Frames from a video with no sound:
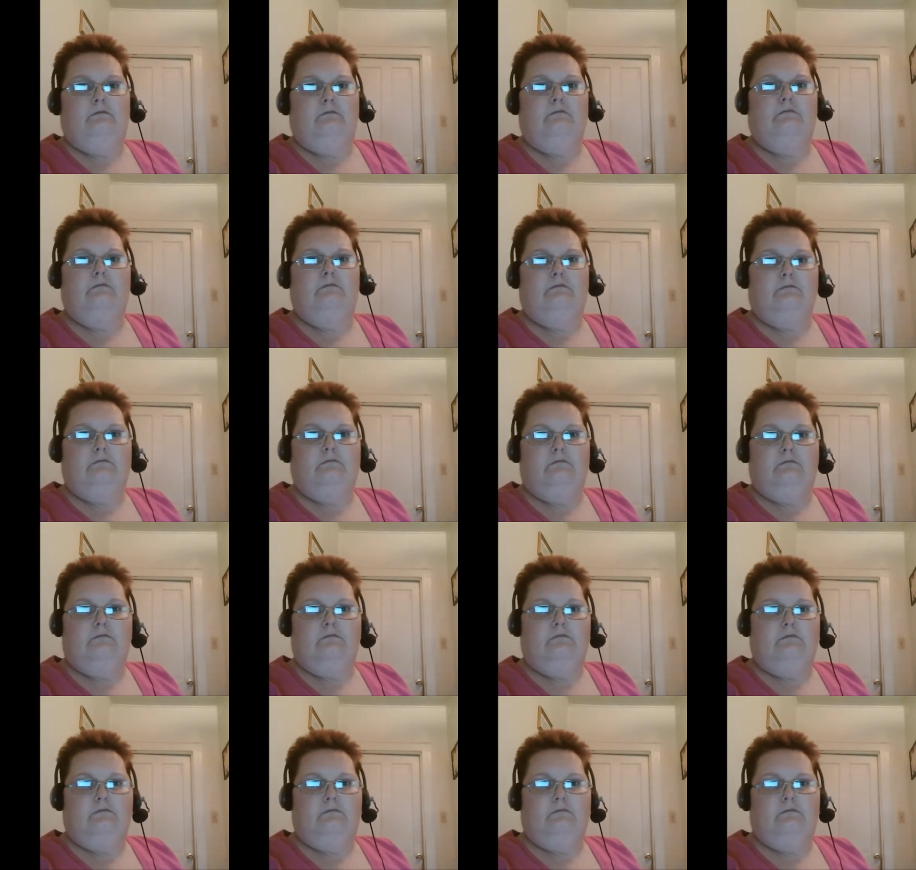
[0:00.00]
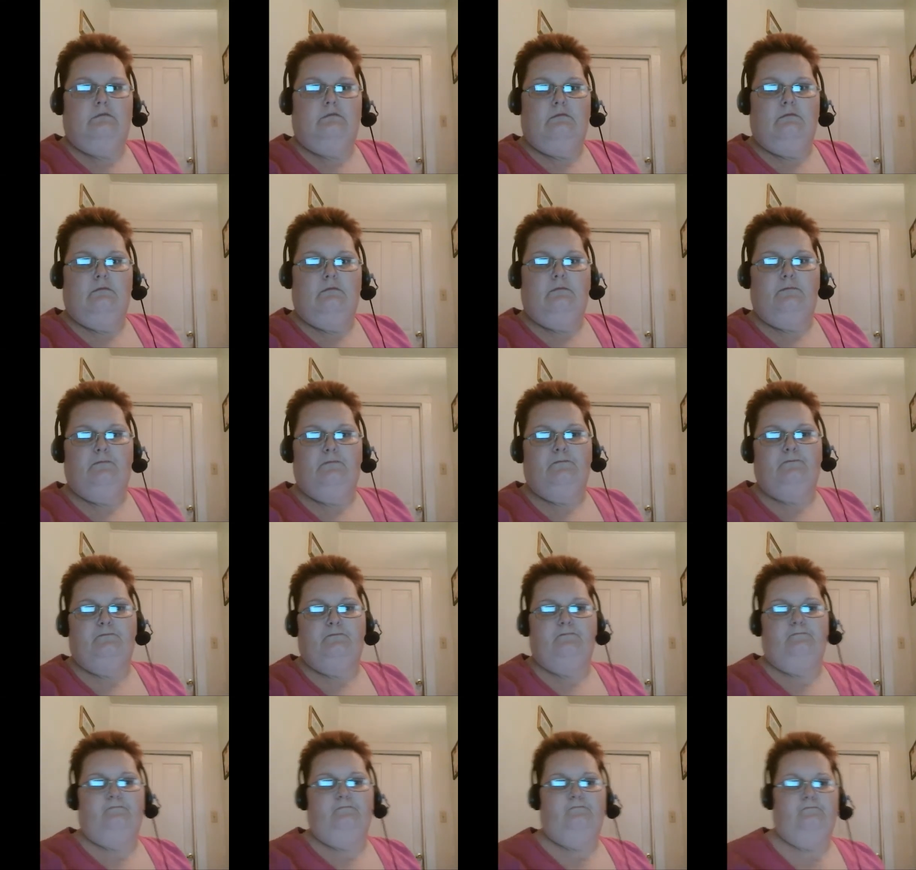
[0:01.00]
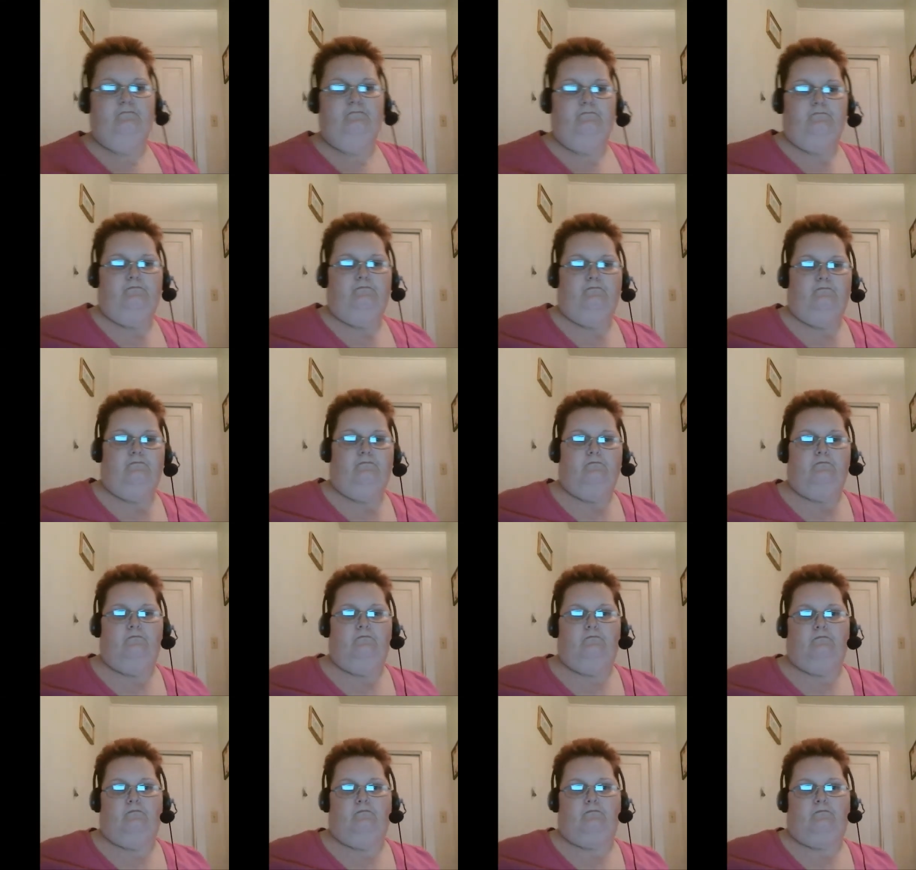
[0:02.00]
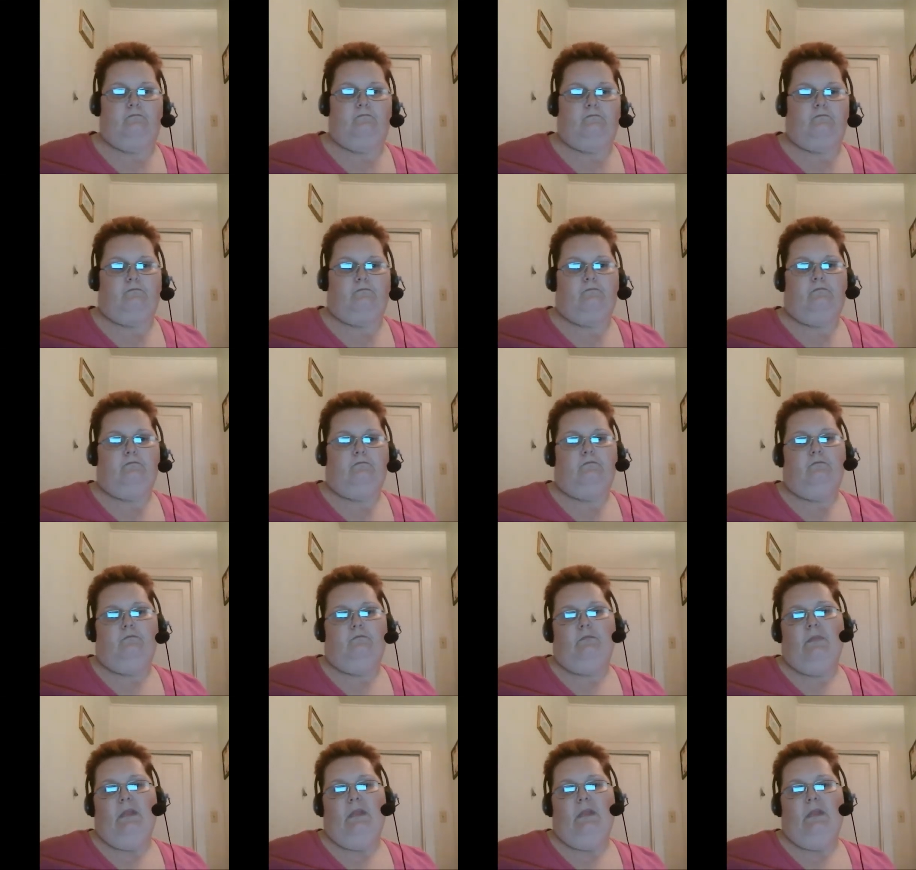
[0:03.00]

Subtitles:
(no one is talking)